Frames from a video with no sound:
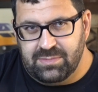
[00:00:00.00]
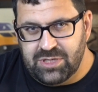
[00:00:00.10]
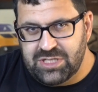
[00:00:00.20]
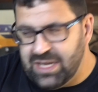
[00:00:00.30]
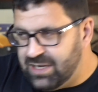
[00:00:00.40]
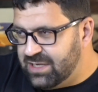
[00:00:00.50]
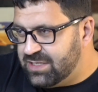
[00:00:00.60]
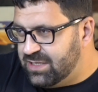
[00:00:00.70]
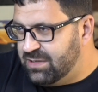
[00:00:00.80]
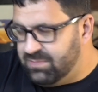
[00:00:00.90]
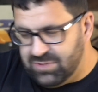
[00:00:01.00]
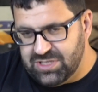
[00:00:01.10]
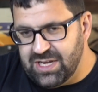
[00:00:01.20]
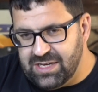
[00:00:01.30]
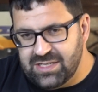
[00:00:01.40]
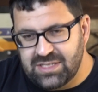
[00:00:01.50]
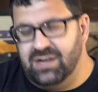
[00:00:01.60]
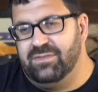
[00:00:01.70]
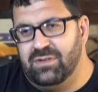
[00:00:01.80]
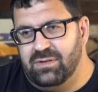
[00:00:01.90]
Mercedes
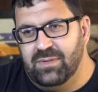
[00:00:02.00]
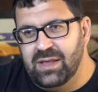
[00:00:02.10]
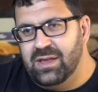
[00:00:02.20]
stuff, or,